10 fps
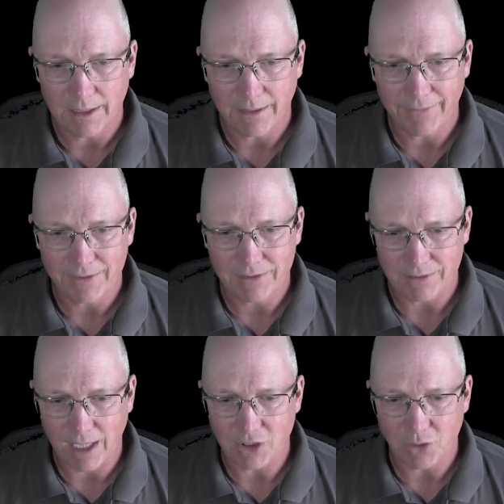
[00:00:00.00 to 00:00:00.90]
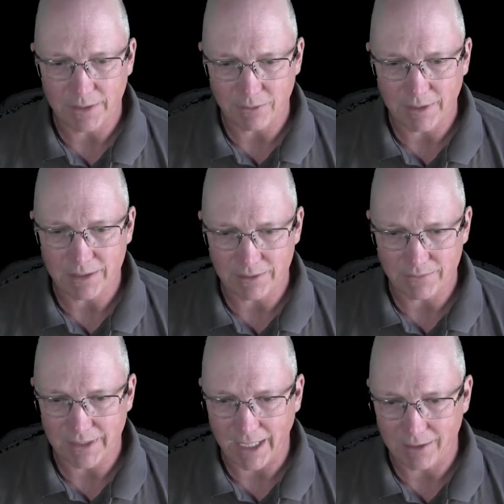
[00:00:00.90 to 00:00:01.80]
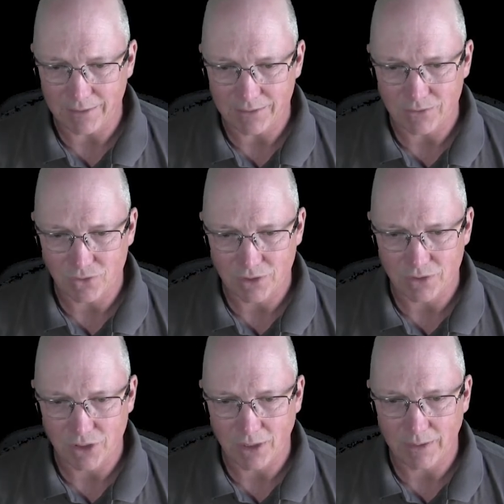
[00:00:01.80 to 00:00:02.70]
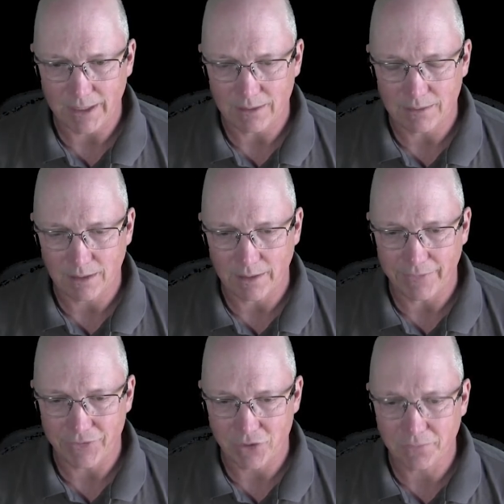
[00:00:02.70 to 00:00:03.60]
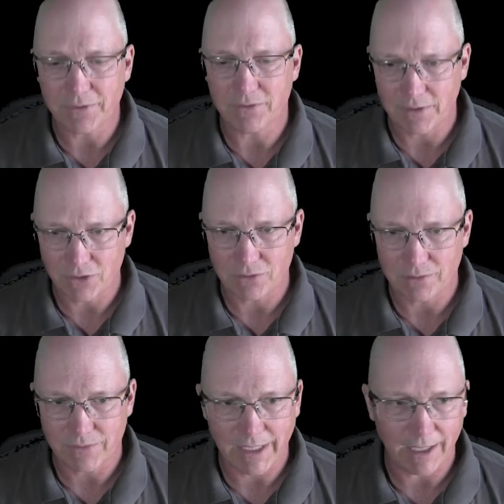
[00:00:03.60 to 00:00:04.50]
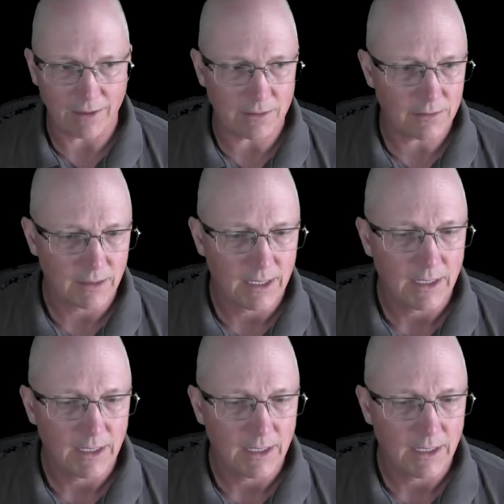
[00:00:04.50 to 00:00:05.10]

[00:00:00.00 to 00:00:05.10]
now this is not showing the rings of Saturn, this is just showing the surface features of Saturn.